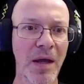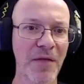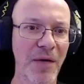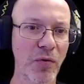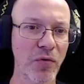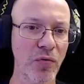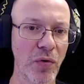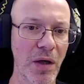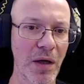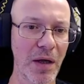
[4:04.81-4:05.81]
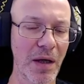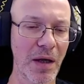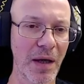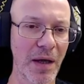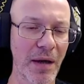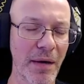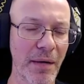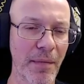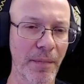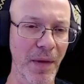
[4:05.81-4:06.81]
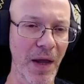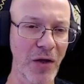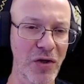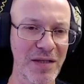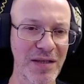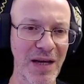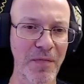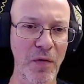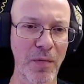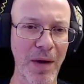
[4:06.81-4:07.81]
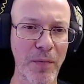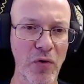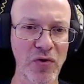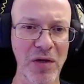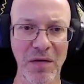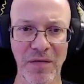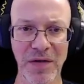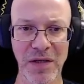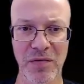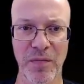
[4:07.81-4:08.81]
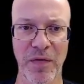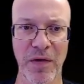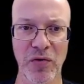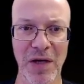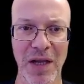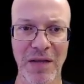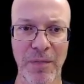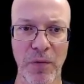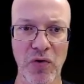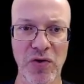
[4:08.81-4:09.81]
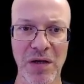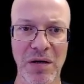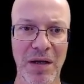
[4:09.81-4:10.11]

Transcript: If I want to actually stream through my browser, this is where you select the browser.